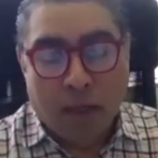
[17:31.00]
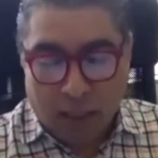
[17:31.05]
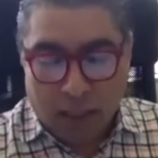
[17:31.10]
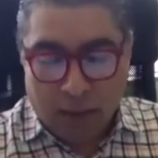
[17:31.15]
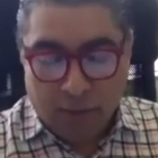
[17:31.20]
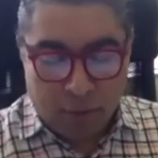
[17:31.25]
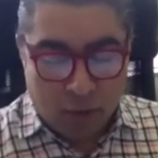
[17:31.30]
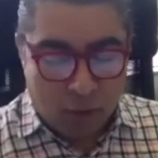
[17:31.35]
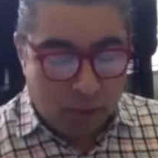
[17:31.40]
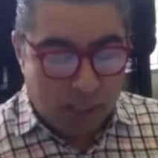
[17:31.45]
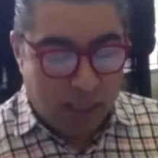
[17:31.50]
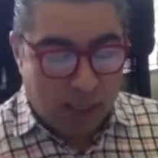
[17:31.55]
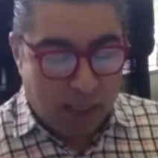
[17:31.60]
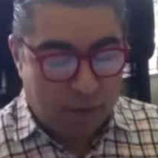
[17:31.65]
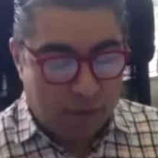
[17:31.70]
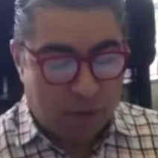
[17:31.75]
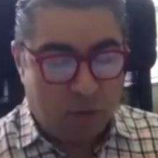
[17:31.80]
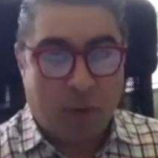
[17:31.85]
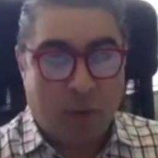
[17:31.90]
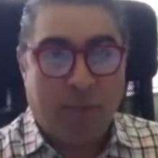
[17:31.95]
If you don't have
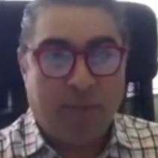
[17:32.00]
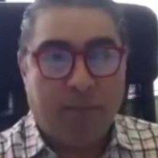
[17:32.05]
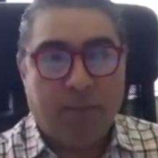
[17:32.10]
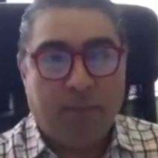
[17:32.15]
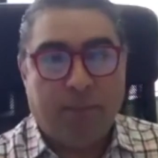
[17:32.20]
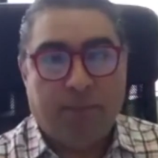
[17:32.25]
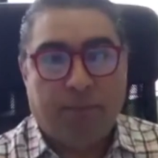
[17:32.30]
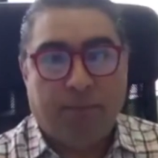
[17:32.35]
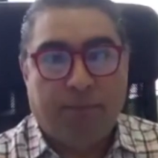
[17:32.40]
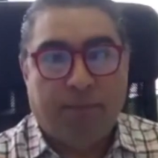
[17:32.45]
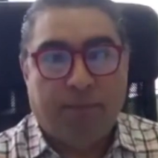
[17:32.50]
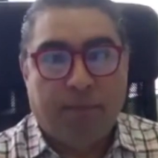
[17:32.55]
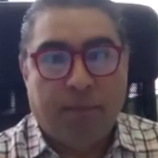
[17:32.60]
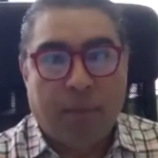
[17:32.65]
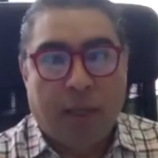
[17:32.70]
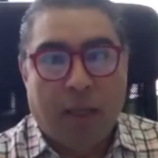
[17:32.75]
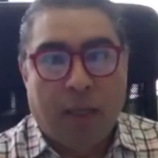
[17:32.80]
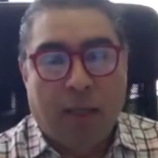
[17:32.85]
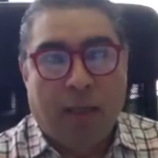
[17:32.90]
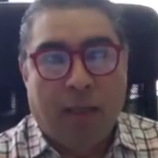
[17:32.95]
a dream,
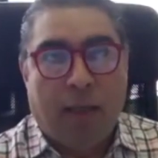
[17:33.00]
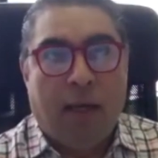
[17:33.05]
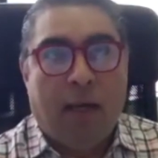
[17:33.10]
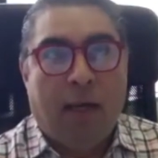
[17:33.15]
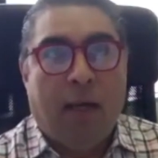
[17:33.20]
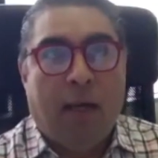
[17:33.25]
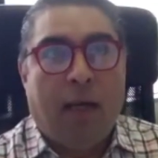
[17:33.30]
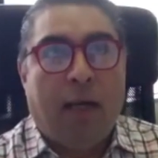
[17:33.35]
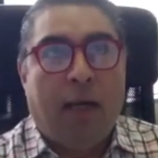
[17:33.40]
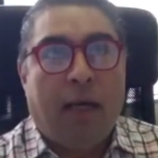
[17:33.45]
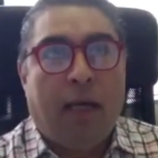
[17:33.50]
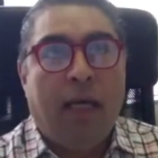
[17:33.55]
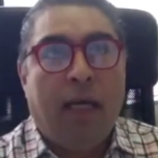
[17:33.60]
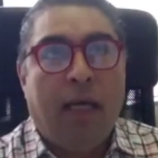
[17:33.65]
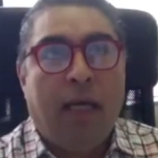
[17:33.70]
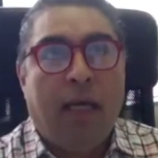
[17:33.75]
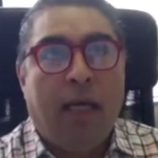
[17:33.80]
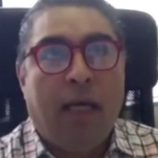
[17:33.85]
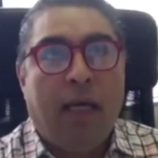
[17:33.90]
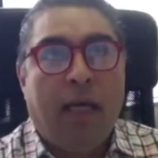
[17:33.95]

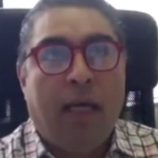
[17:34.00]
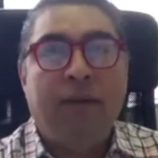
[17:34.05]
even